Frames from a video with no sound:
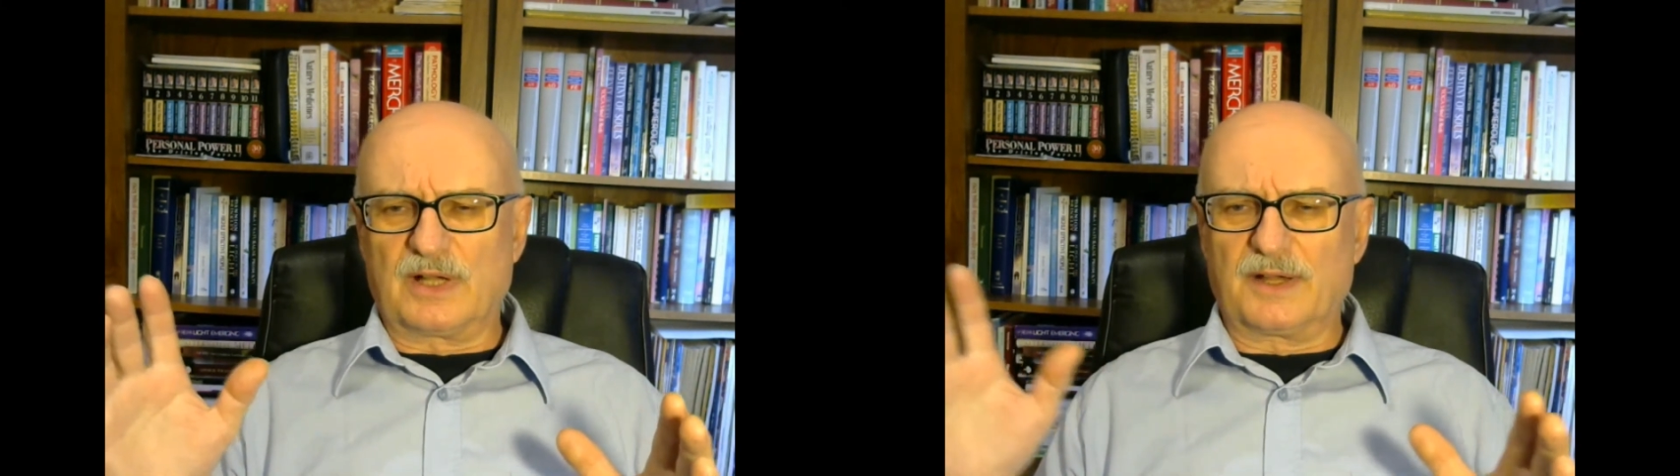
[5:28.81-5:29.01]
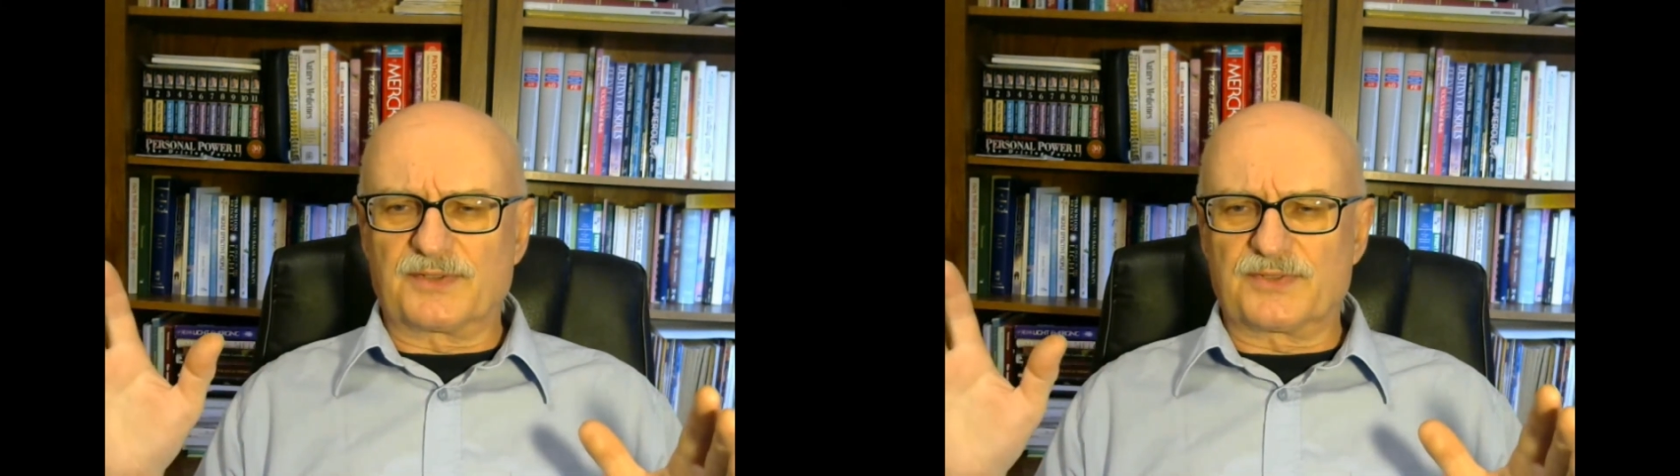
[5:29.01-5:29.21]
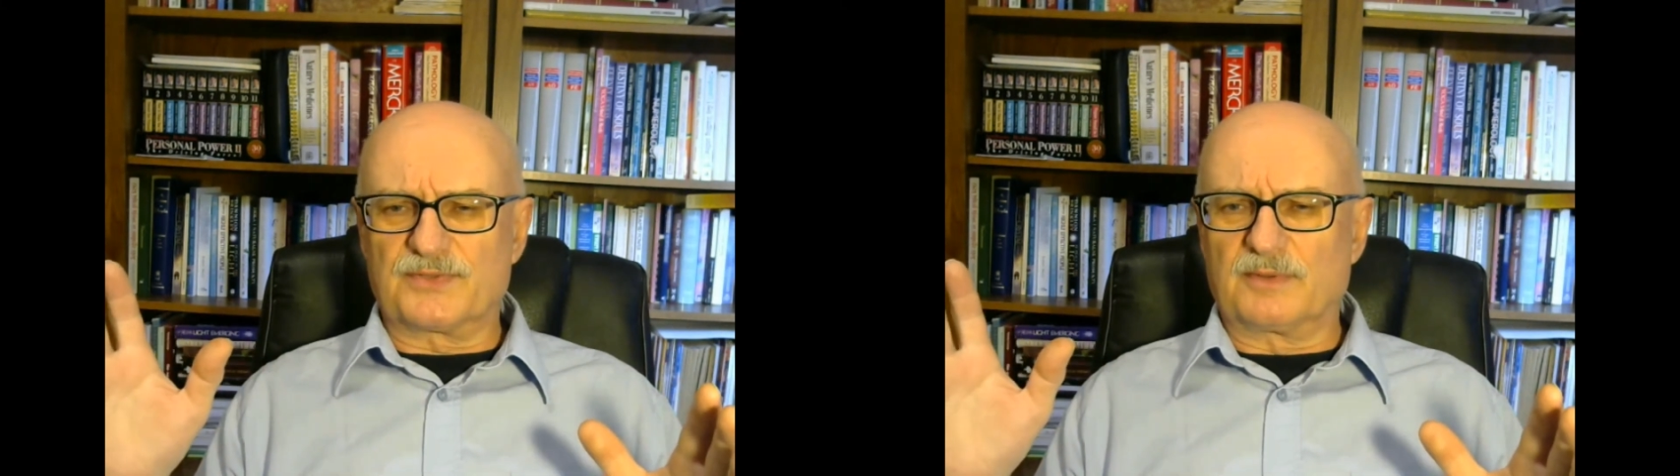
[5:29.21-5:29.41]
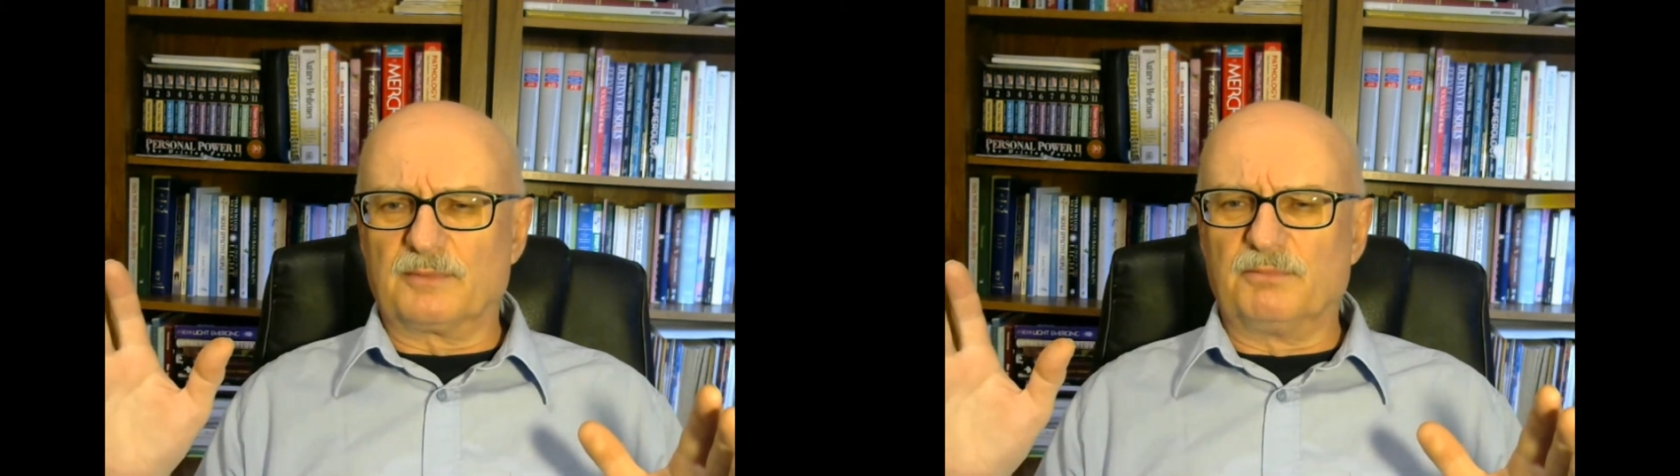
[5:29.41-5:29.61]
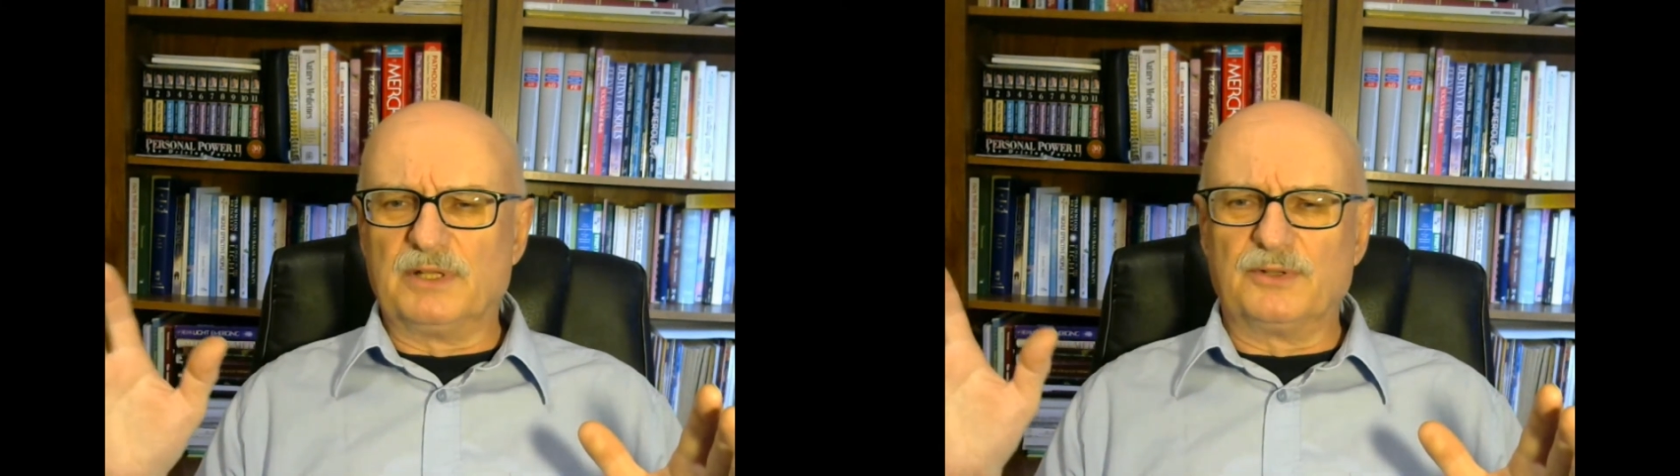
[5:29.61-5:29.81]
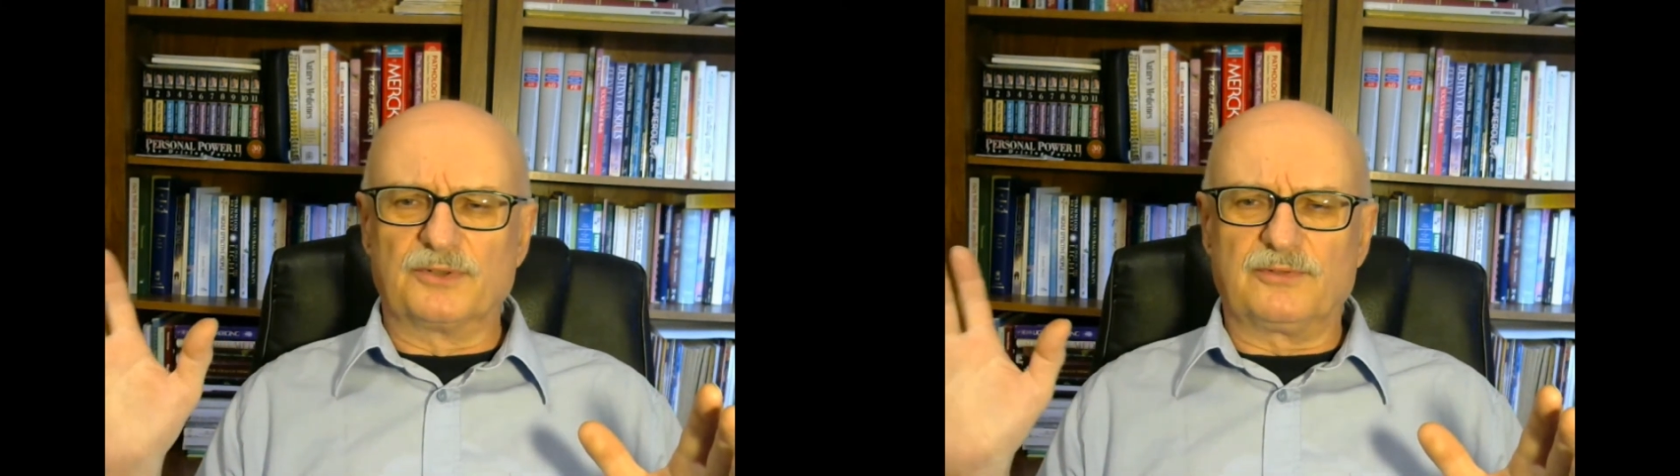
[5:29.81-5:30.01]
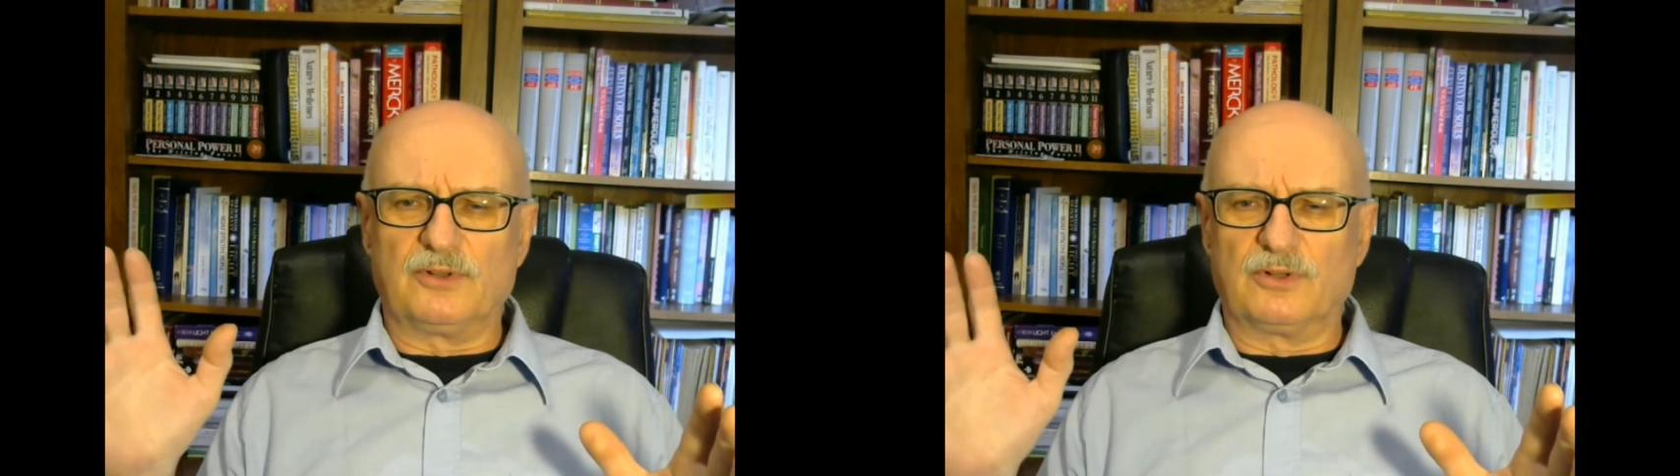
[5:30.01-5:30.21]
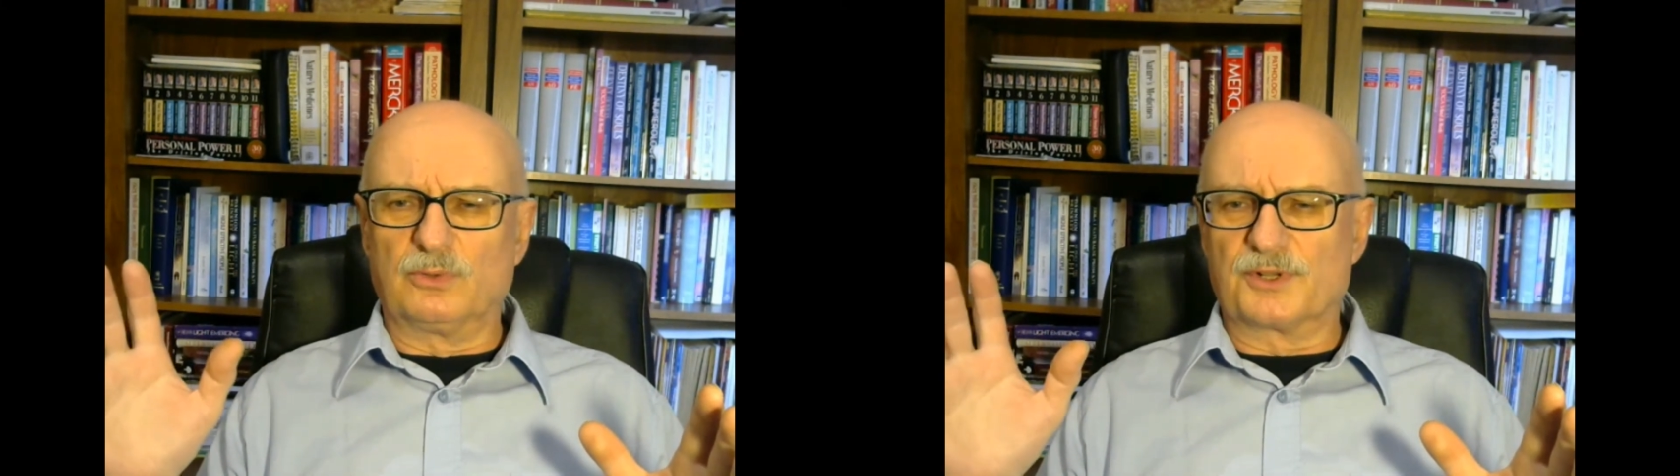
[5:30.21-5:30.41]
has a million
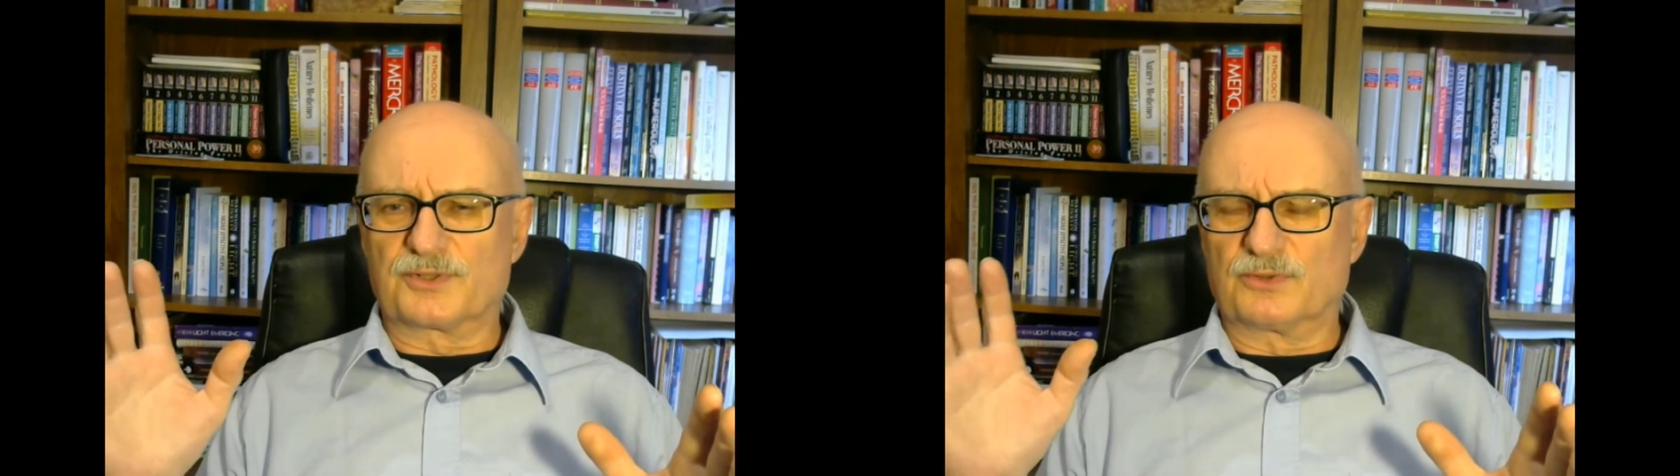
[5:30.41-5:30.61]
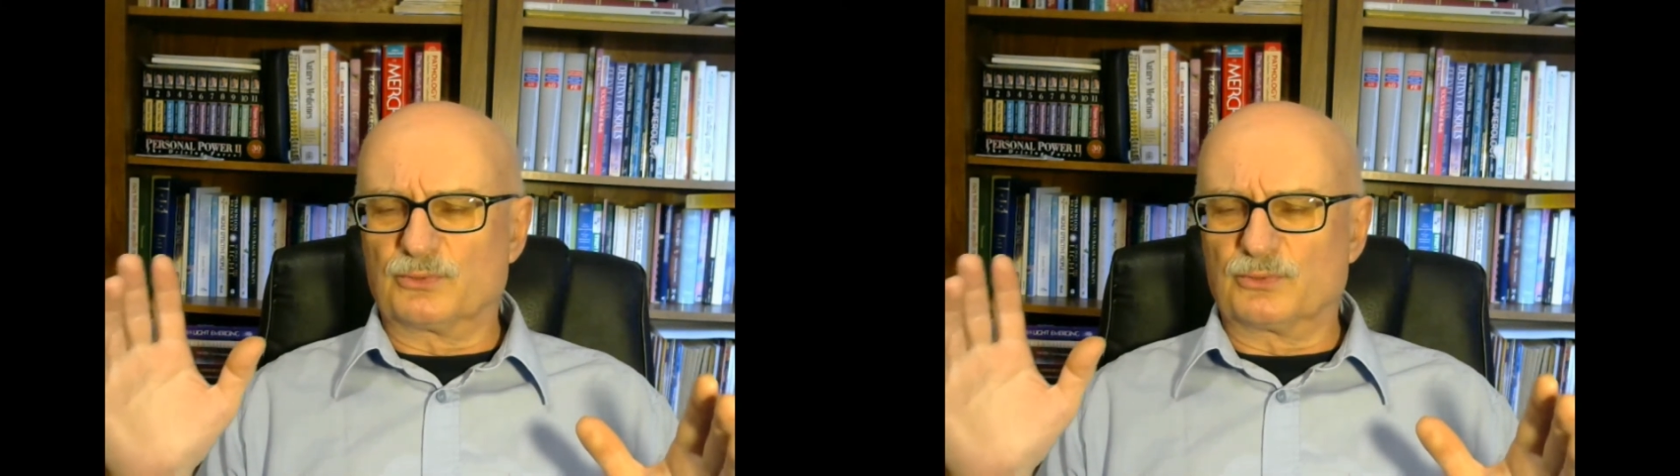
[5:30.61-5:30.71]
followers or